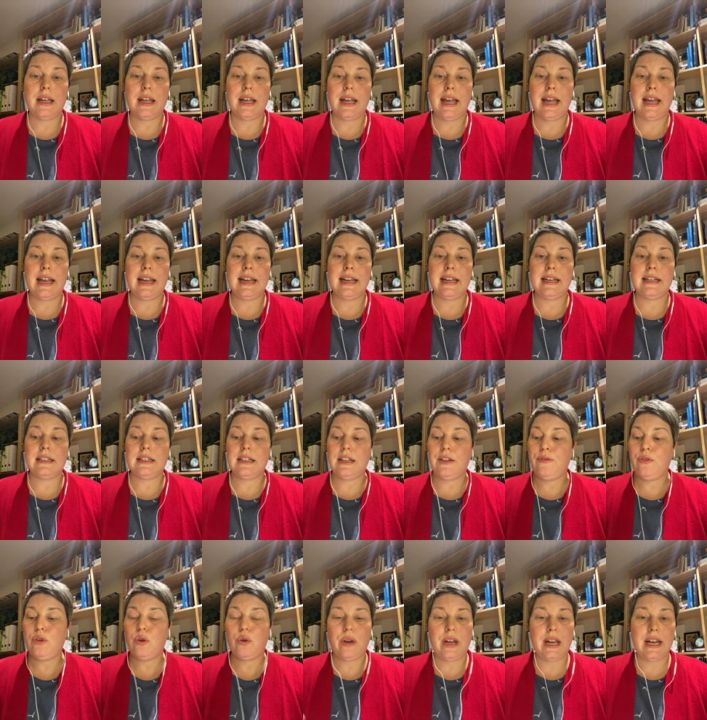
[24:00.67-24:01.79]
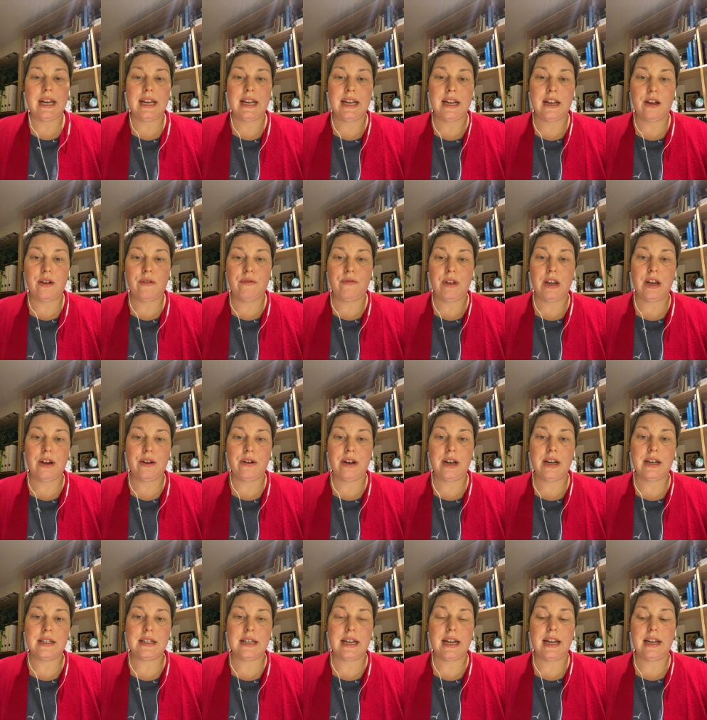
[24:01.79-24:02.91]
and if you're eating a
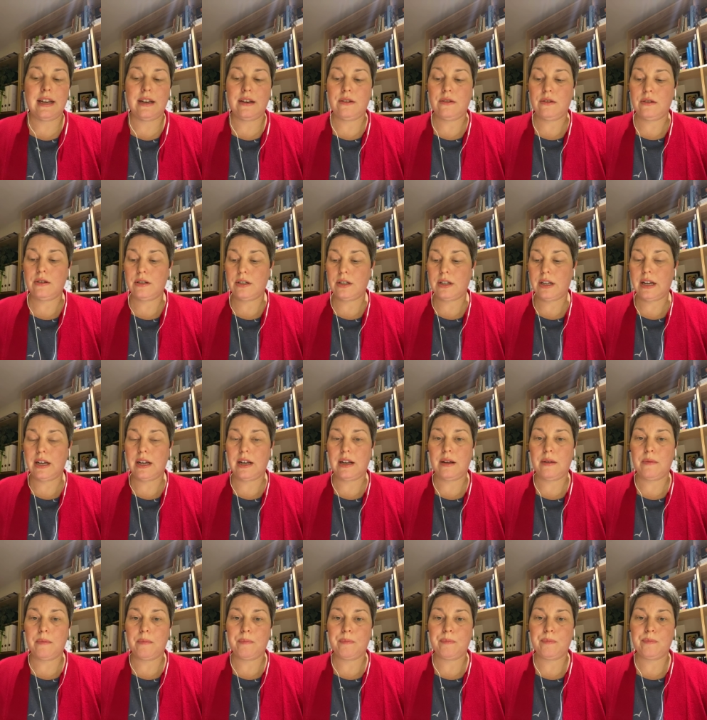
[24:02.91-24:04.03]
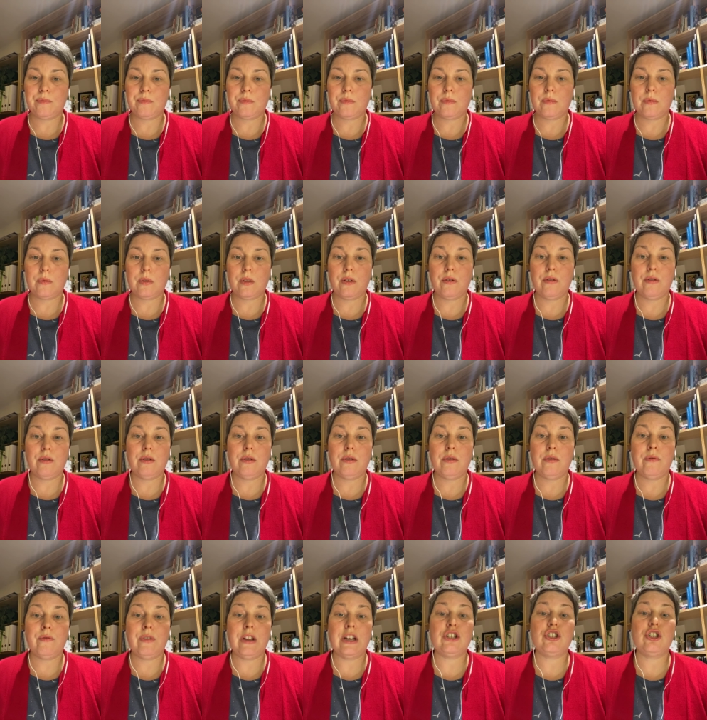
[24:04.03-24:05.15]
varied and um,
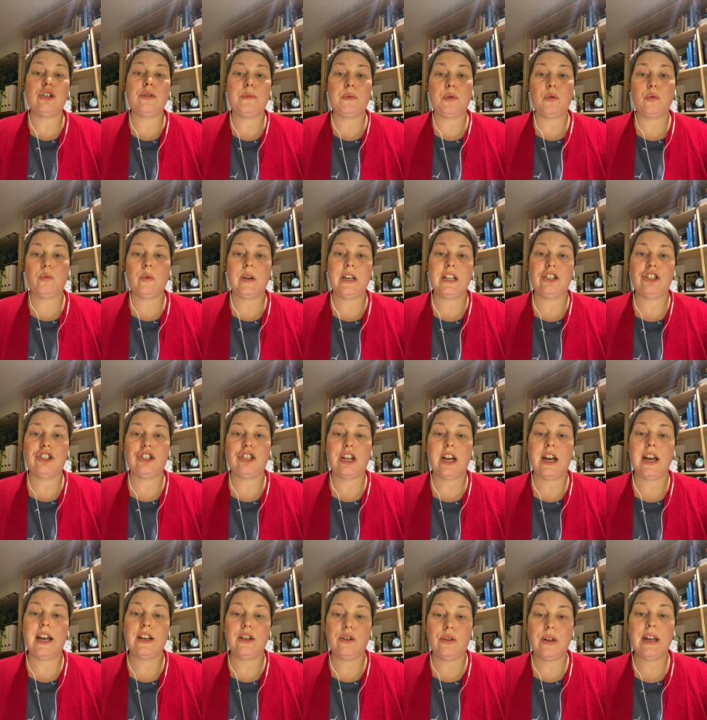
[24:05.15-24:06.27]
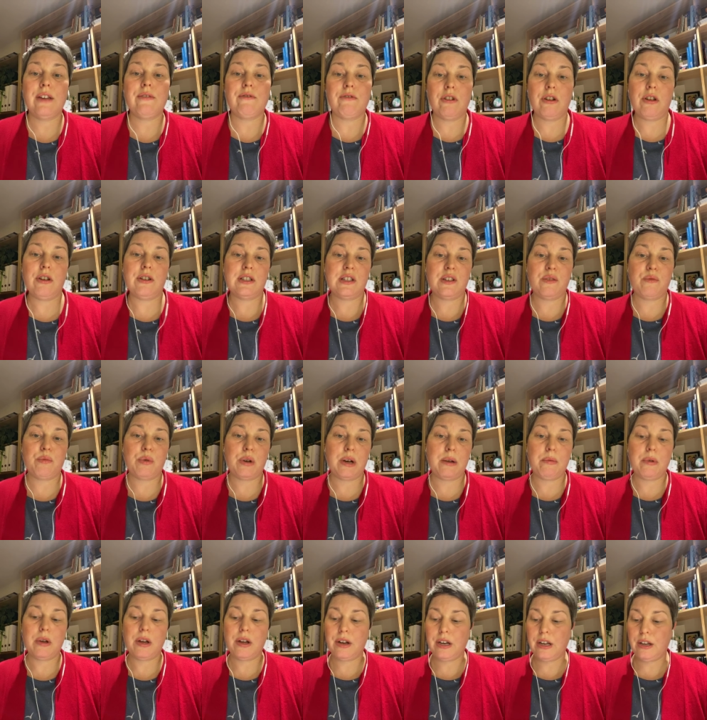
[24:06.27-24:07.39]
vegetable rich diet, you have lots of
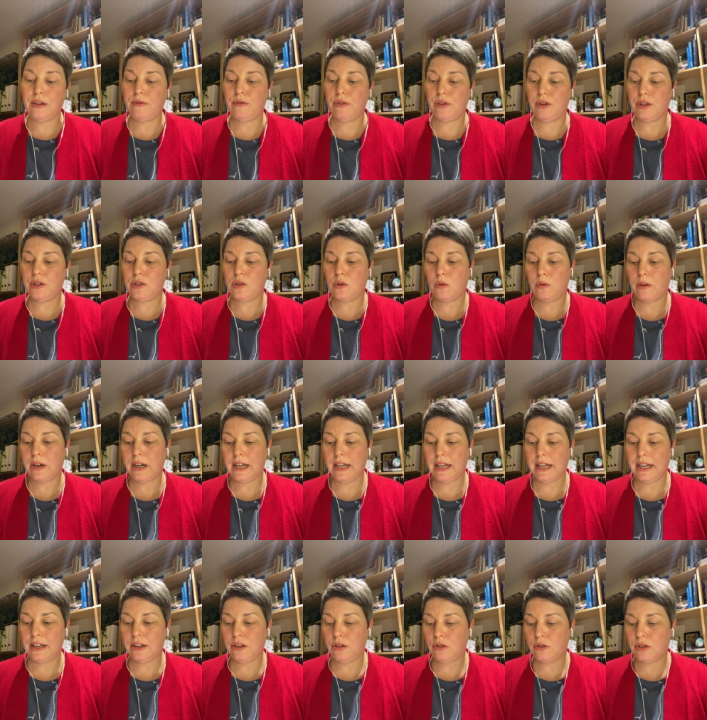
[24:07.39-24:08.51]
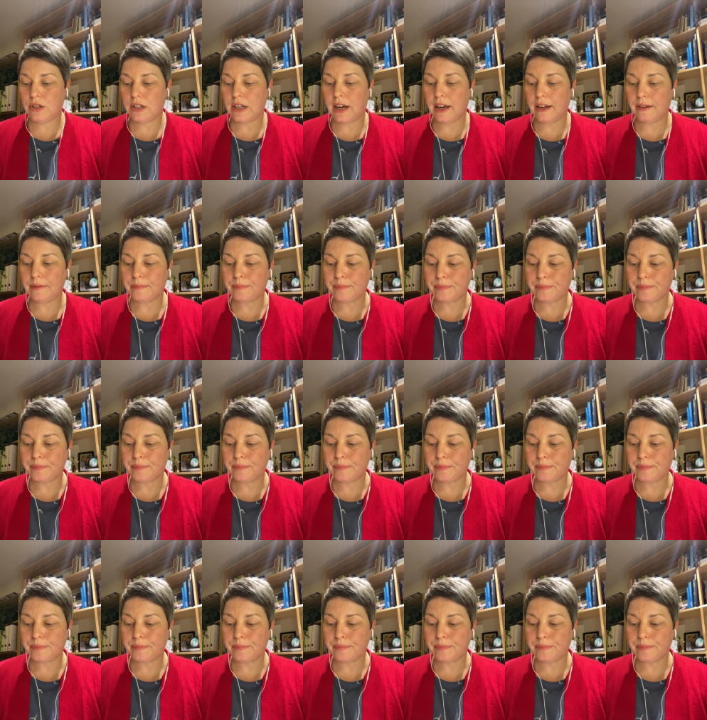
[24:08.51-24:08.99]
prebiotic foods already in your diet.